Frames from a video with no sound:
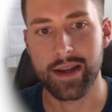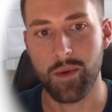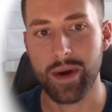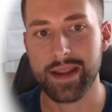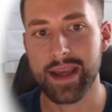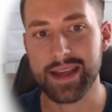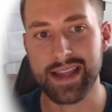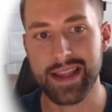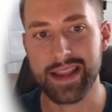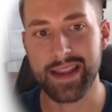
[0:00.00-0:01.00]
And the one thing is
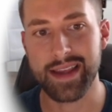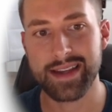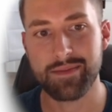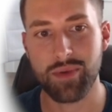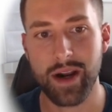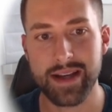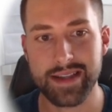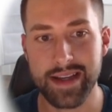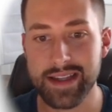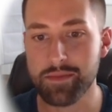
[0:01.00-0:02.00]
that this price
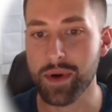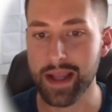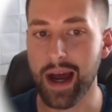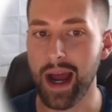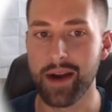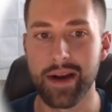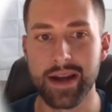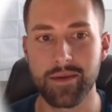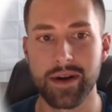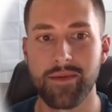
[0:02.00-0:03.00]
is pretty high,
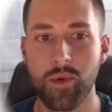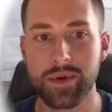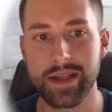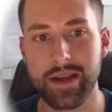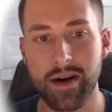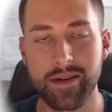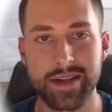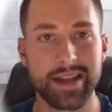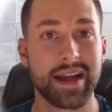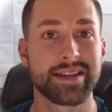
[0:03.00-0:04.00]
right? We're at
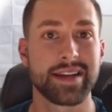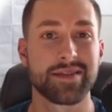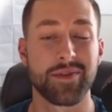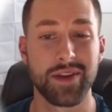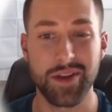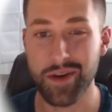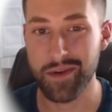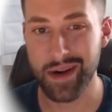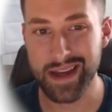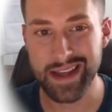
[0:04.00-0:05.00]
$14.09 for the
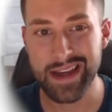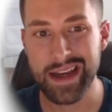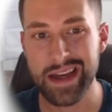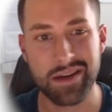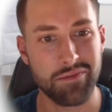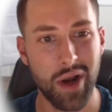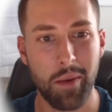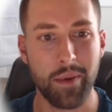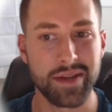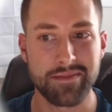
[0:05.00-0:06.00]
unit rate and
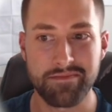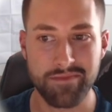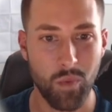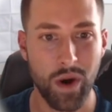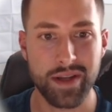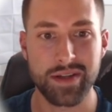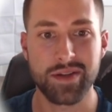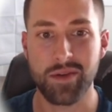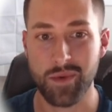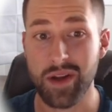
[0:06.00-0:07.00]
probably $1
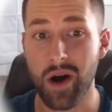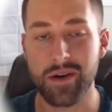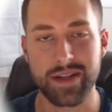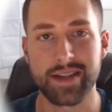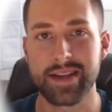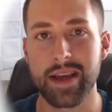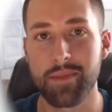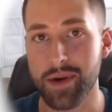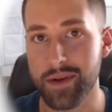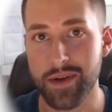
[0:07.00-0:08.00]
to $3, I'd say,
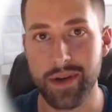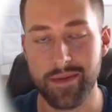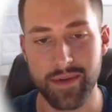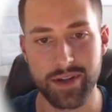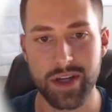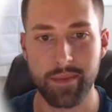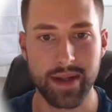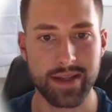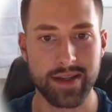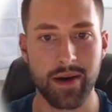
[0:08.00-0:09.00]
per unit for
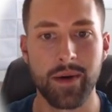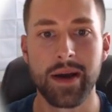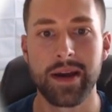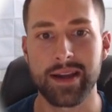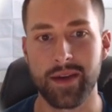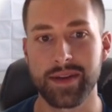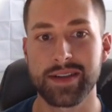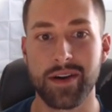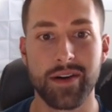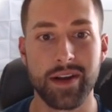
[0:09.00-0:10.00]
shipping. So this
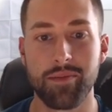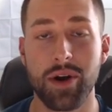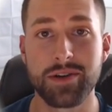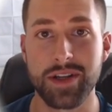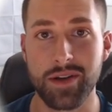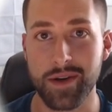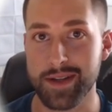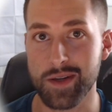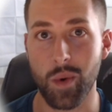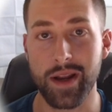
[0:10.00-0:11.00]
is already approaching close
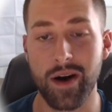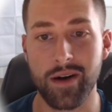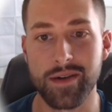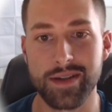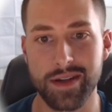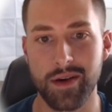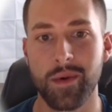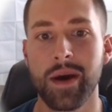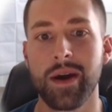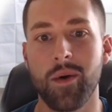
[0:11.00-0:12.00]
to $20. So
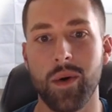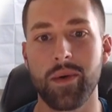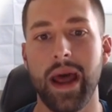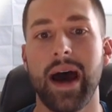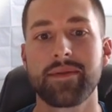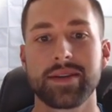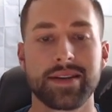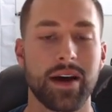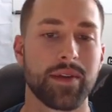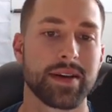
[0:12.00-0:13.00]
we would have to
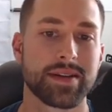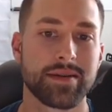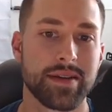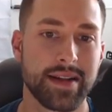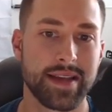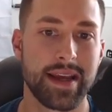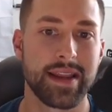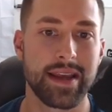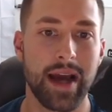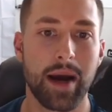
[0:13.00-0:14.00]
sell this, I'd say, in
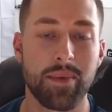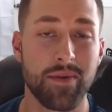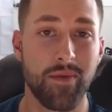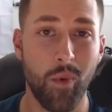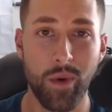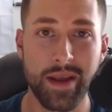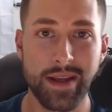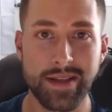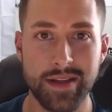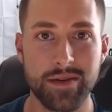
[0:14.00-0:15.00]
the upper
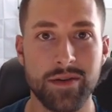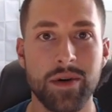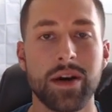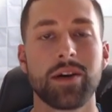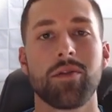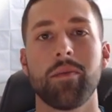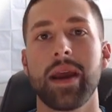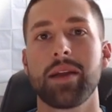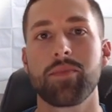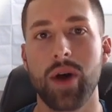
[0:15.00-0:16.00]
40s to
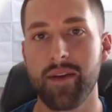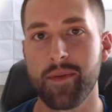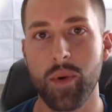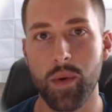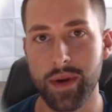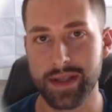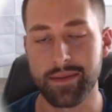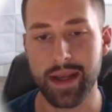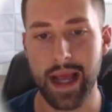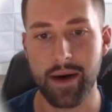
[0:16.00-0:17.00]
remain profitable and to
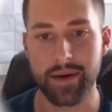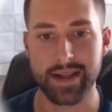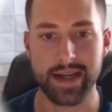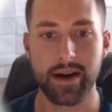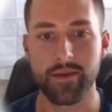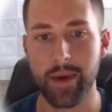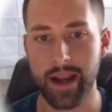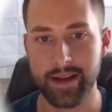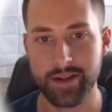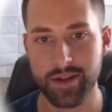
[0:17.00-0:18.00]
meet our desired
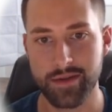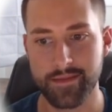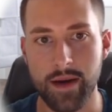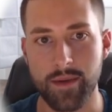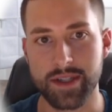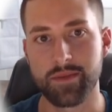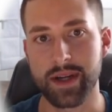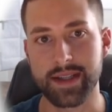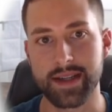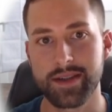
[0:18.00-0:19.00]
range. Which
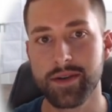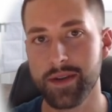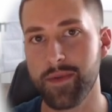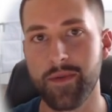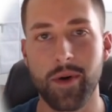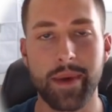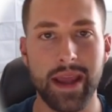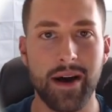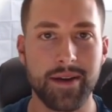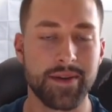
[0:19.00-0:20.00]
brings us to the fulfillment
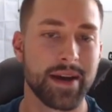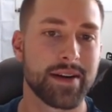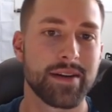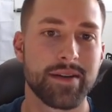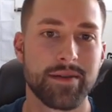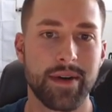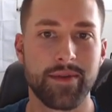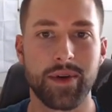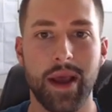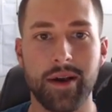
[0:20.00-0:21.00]
calculator,
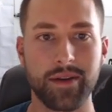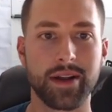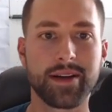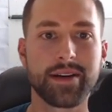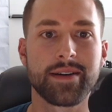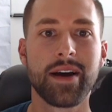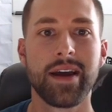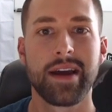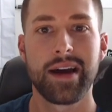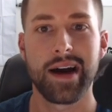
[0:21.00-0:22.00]
revenue calculator here.
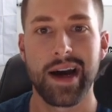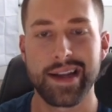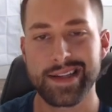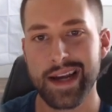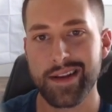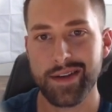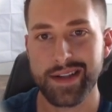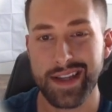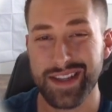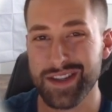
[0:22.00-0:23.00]
I decided to
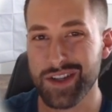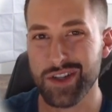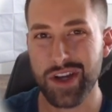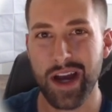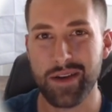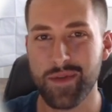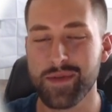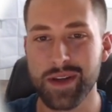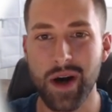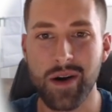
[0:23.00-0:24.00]
list these just shy of
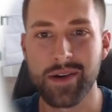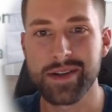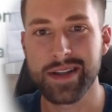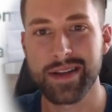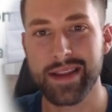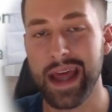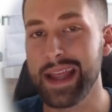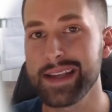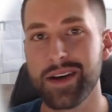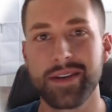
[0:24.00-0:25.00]
$50. That
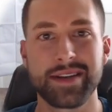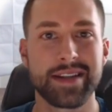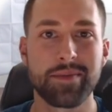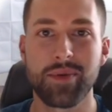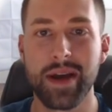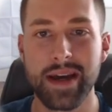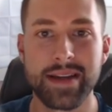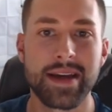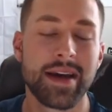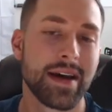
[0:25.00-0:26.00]
is on the steeper
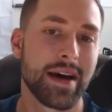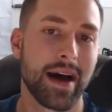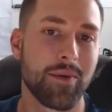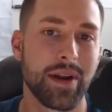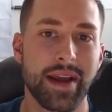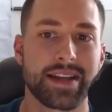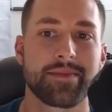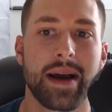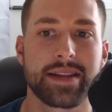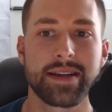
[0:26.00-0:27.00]
end. I wouldn't
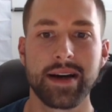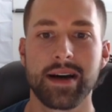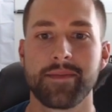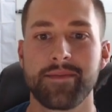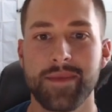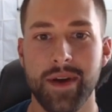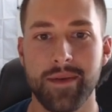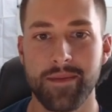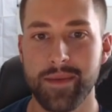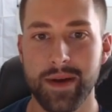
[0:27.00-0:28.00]
expect,
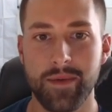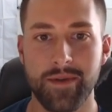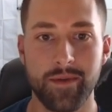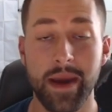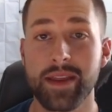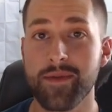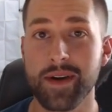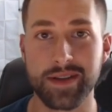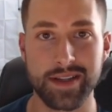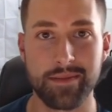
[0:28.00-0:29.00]
if you made the
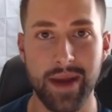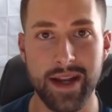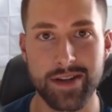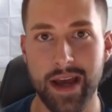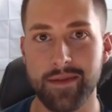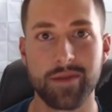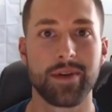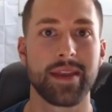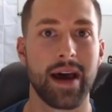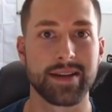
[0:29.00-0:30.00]
first listing page to have over
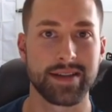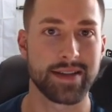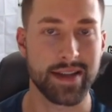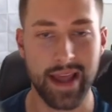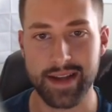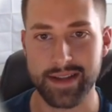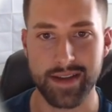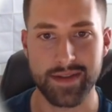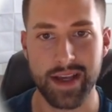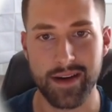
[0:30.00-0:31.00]
thousands and thousands
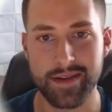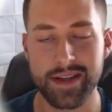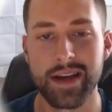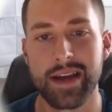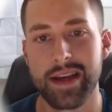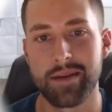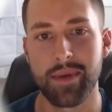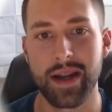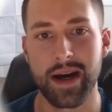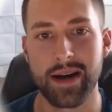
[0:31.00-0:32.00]
of sales,
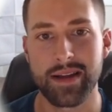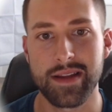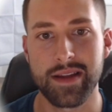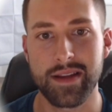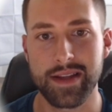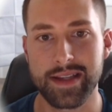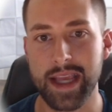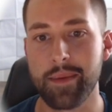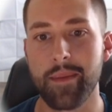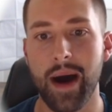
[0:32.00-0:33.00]
but at least
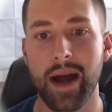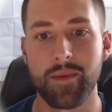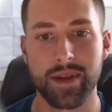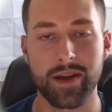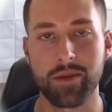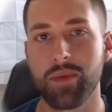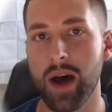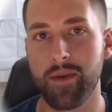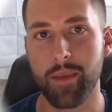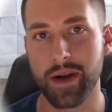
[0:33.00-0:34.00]
keep in mind with a good
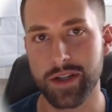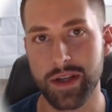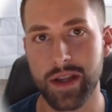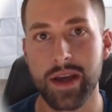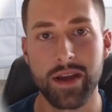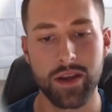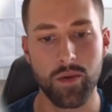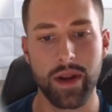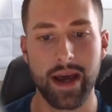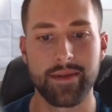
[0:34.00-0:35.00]
profit margin, you
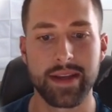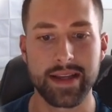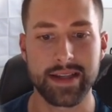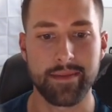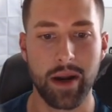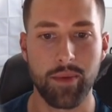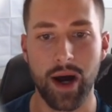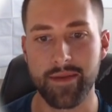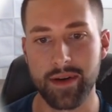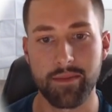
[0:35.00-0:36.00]
would have a decent amount of
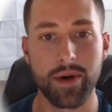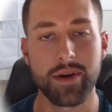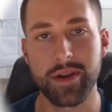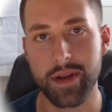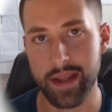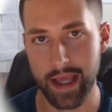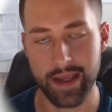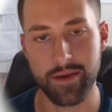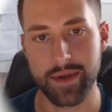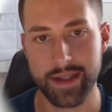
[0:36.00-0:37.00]
profit per unit that
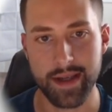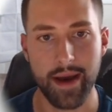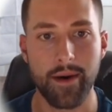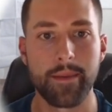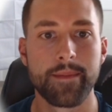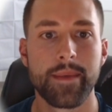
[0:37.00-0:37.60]
you would sell.